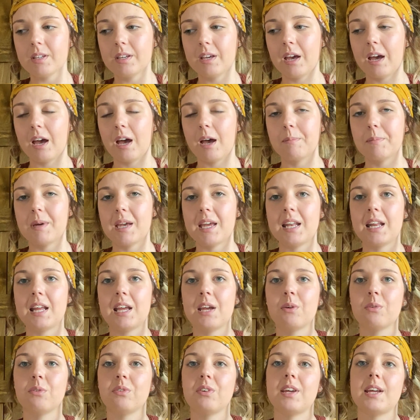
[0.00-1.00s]
And
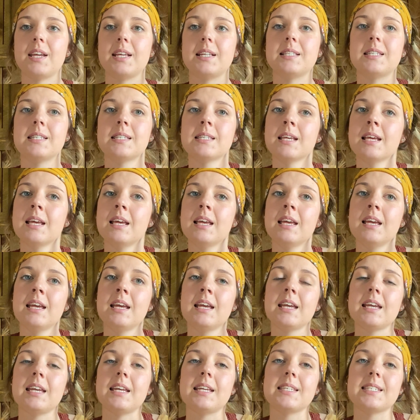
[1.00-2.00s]
it reads,
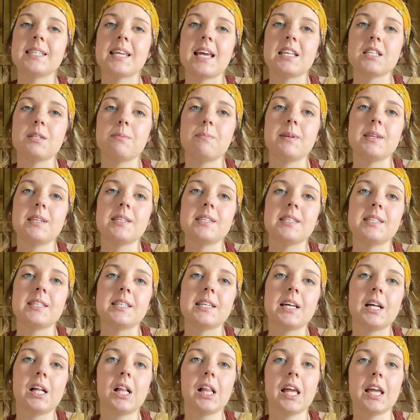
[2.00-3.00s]
he says, "Be
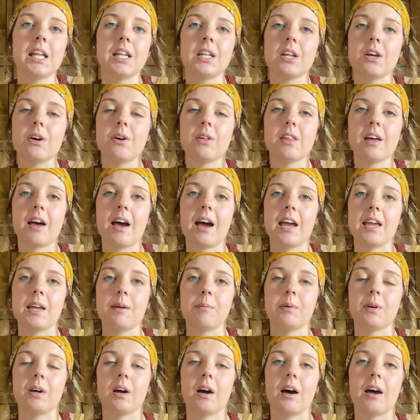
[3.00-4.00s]
still and know that I
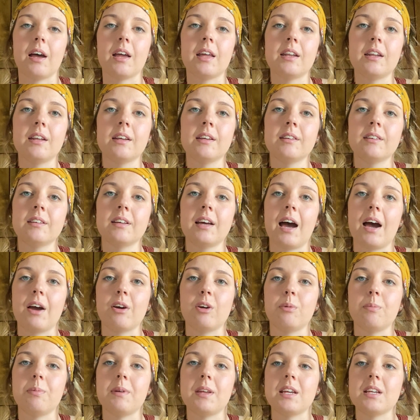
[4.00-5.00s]
am God.
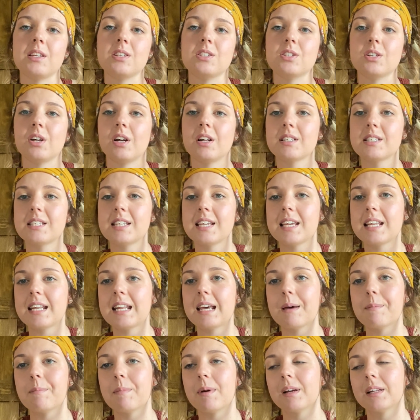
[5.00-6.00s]
I will be exalted
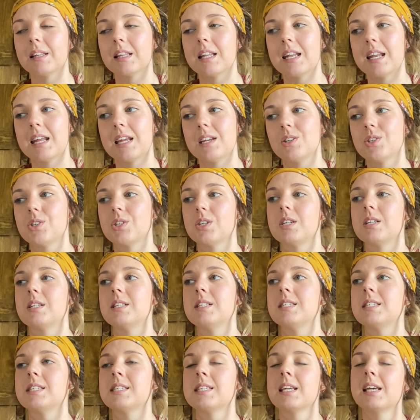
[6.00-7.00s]
among the
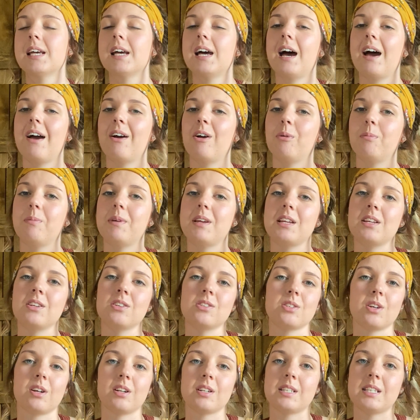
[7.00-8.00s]
nations. I will be
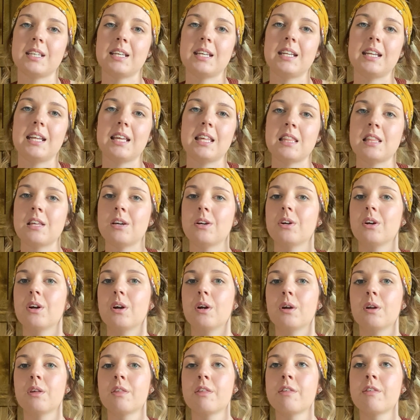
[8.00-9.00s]
exalted in the
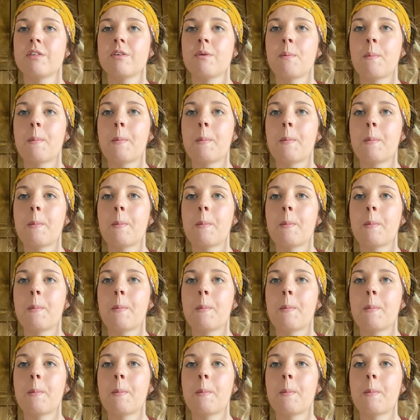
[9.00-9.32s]
earth."